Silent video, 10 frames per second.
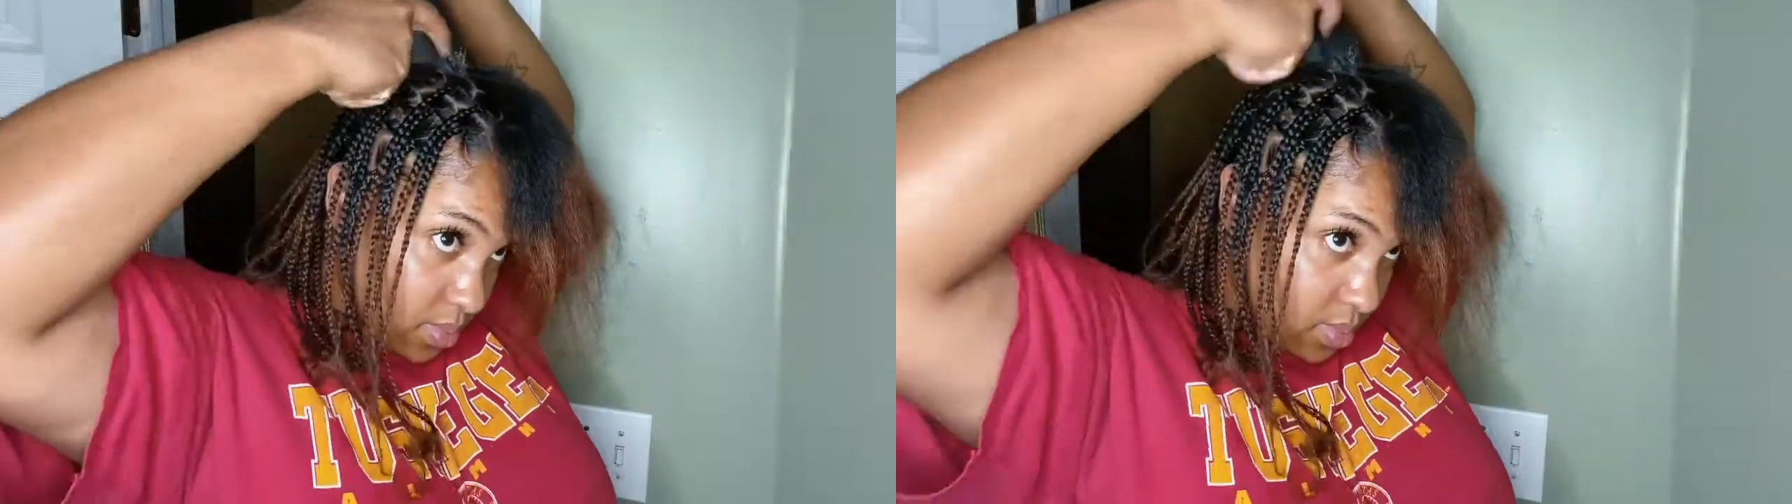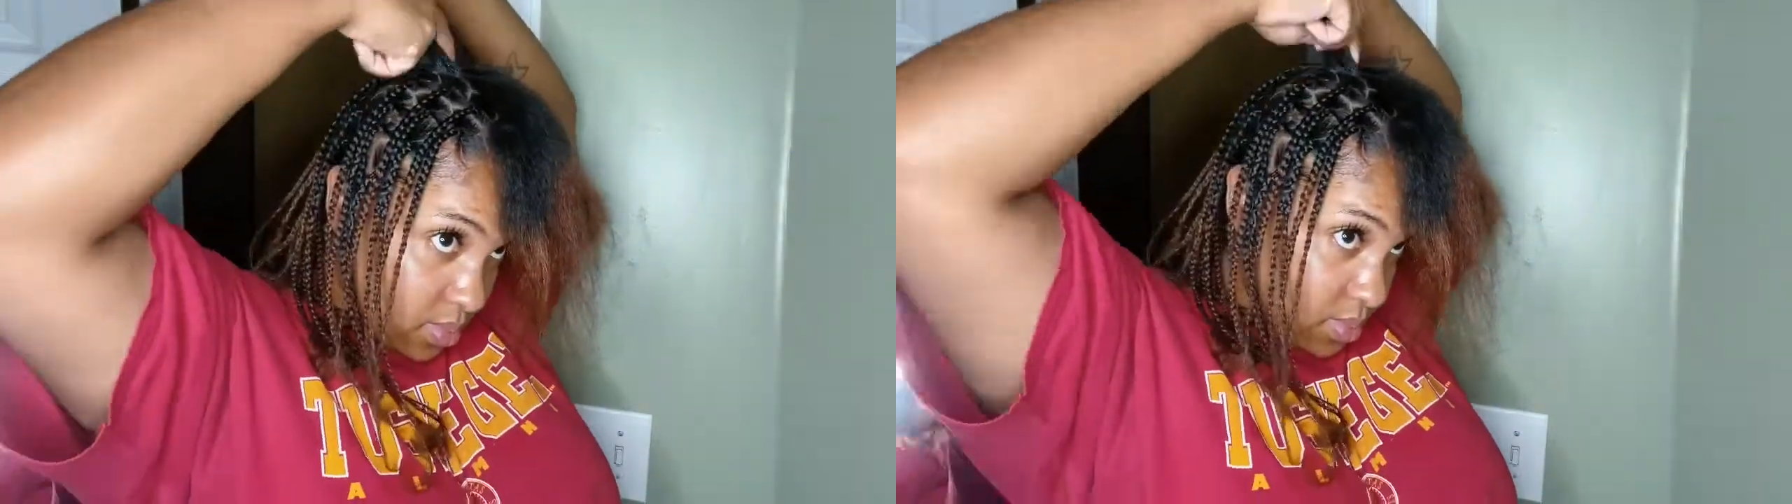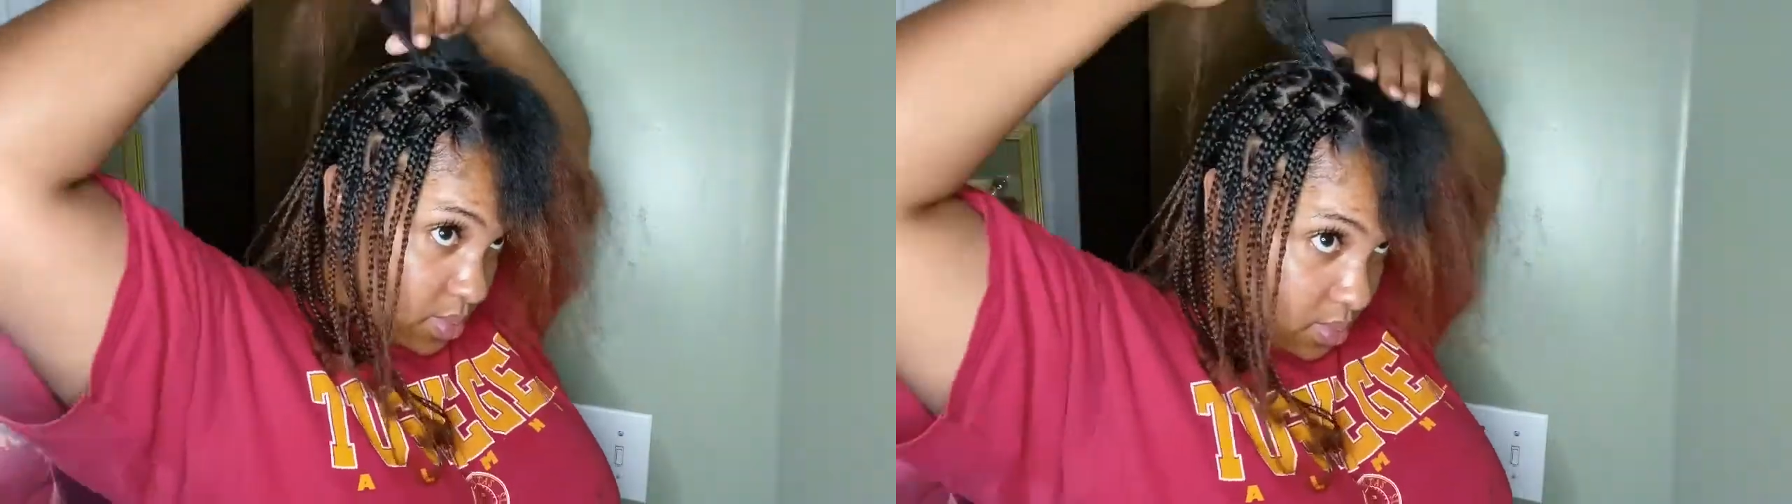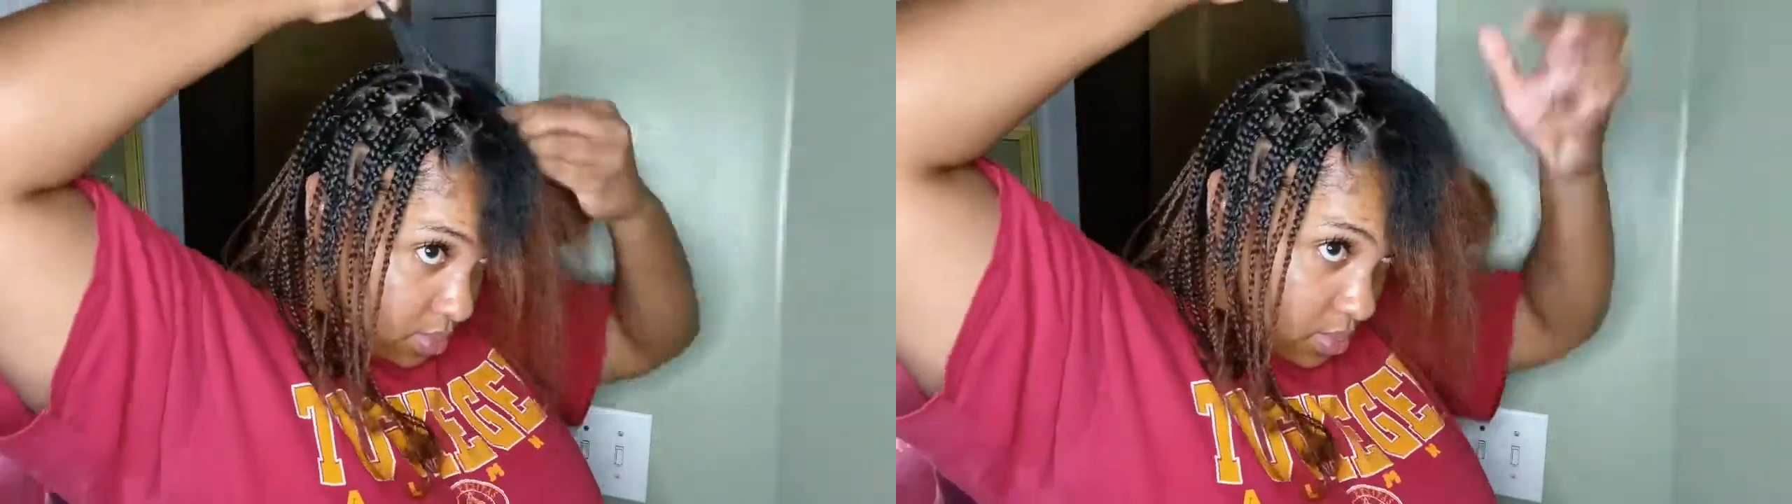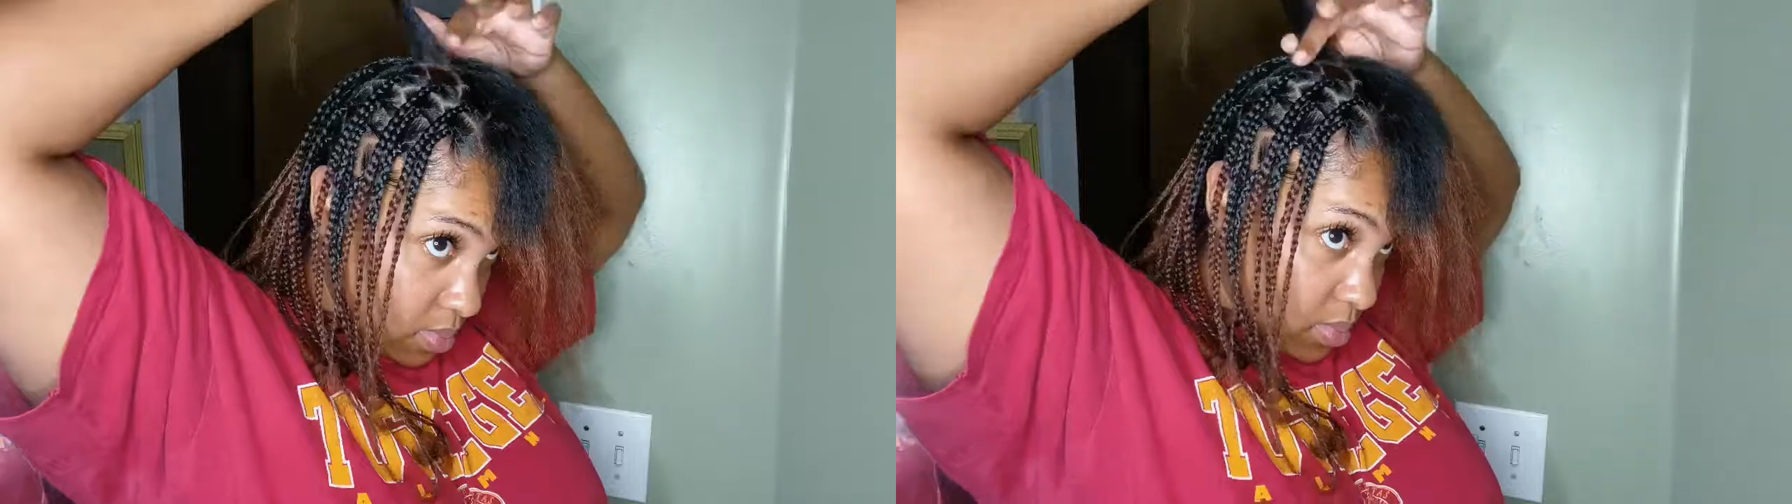in this video,
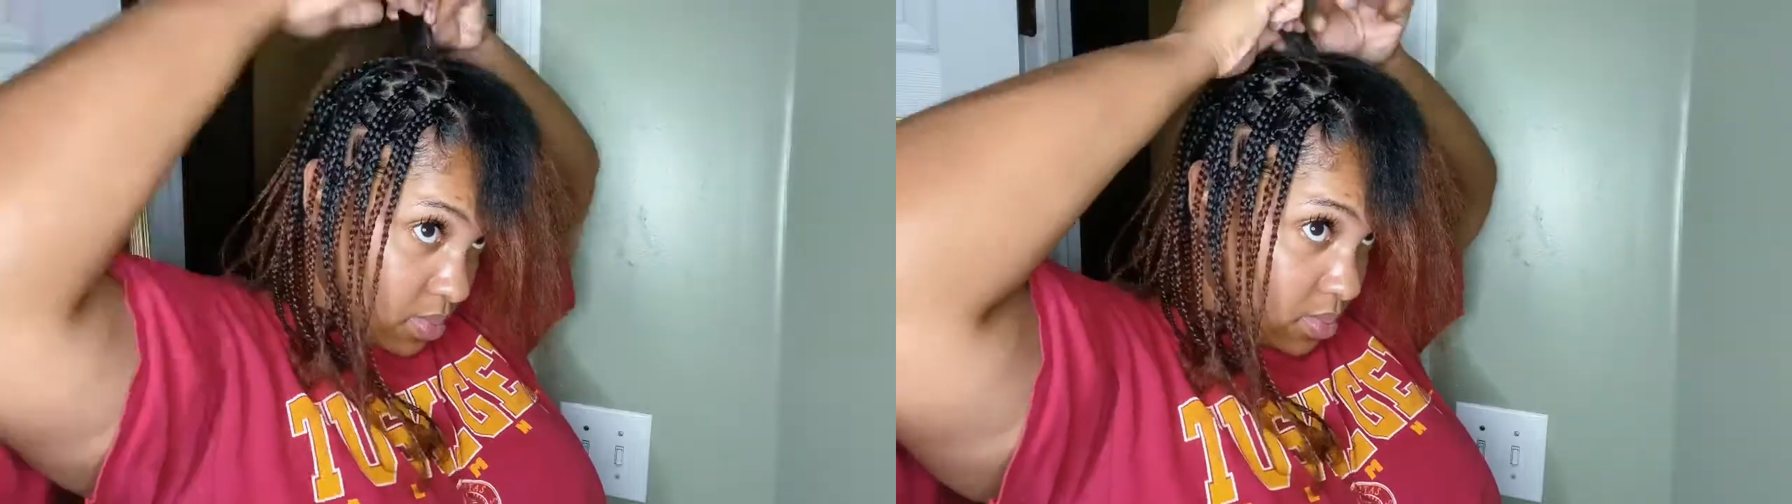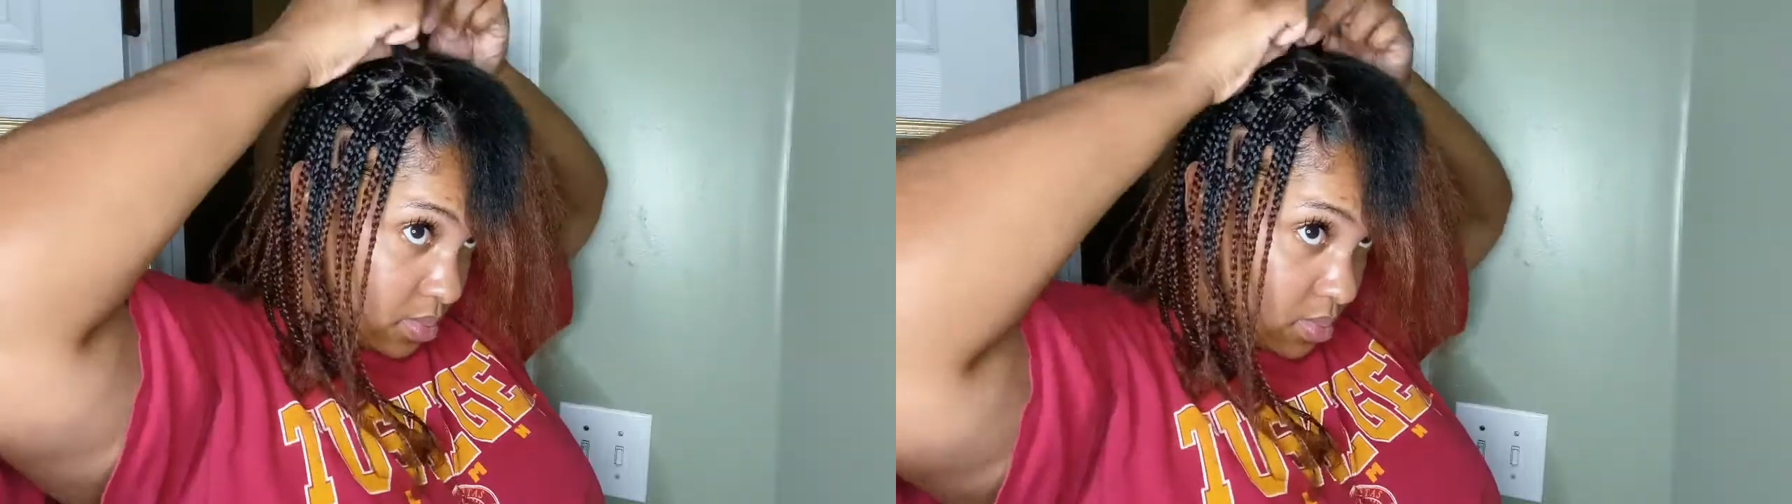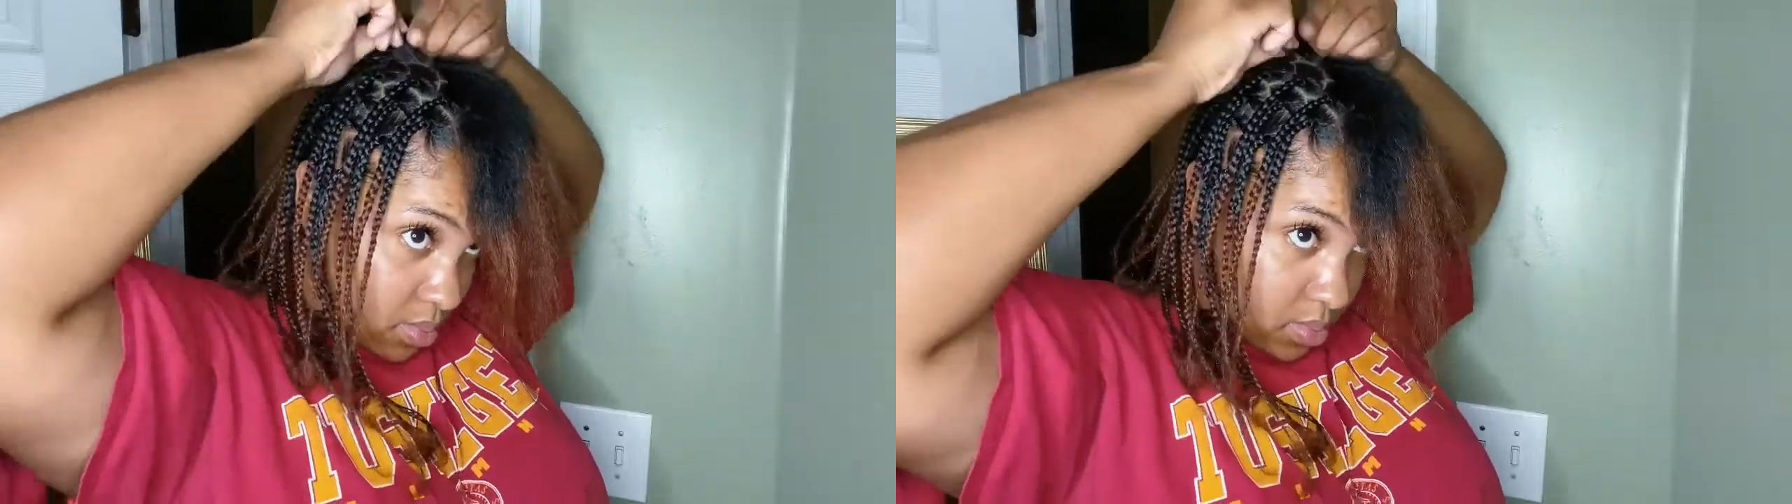I will link it